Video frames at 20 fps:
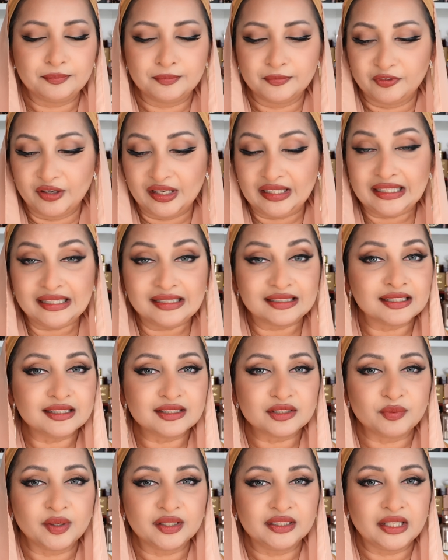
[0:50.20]

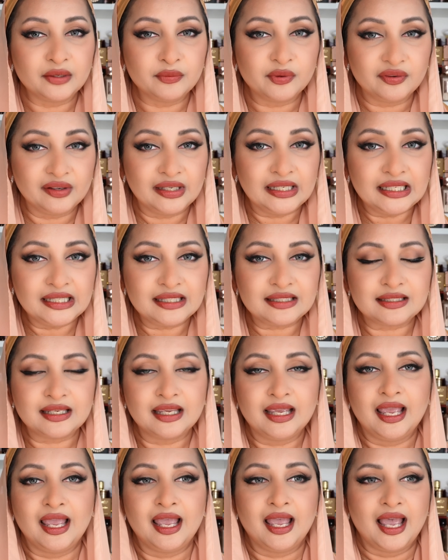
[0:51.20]
releases when they were released,
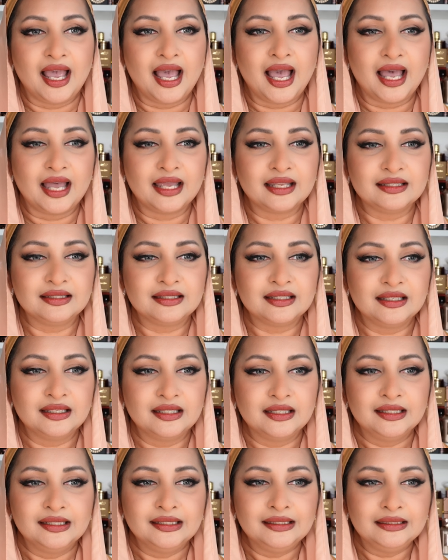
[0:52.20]
and
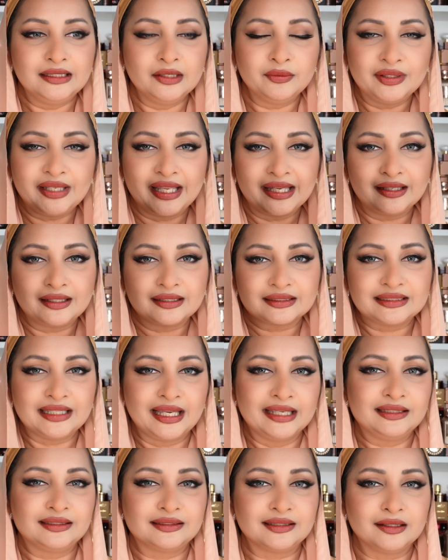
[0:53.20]
they were like
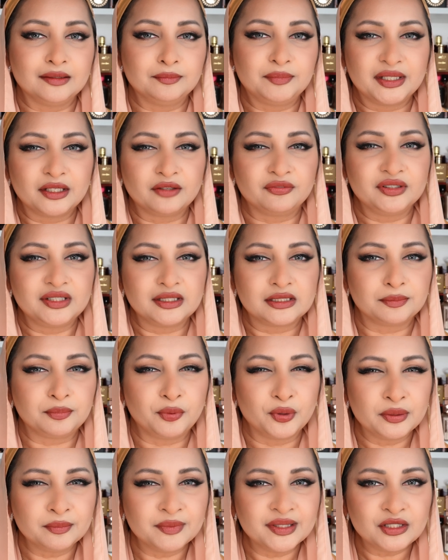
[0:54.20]
slight bit of a
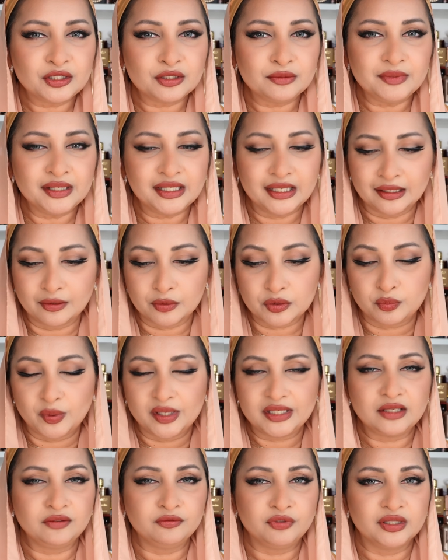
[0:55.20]
disappointment to me, and I was
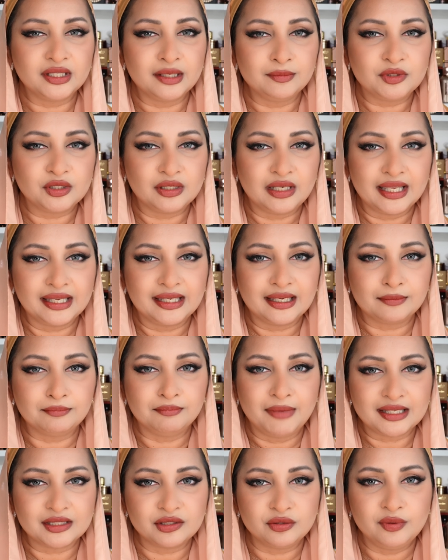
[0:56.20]
waiting for them to like get
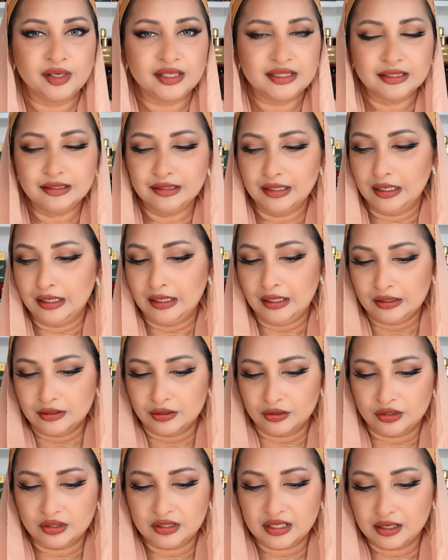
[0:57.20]
macerated.
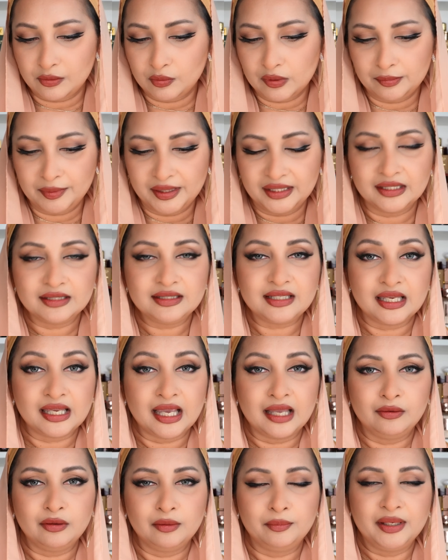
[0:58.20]
So today will be the day
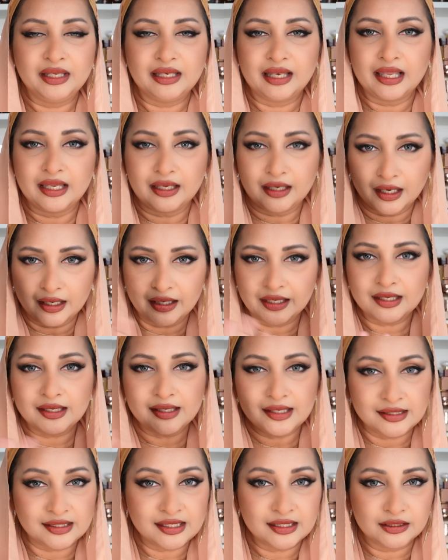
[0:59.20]
I will be like,
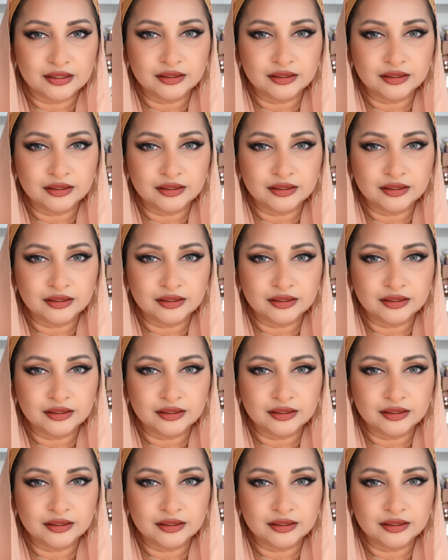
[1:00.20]
is it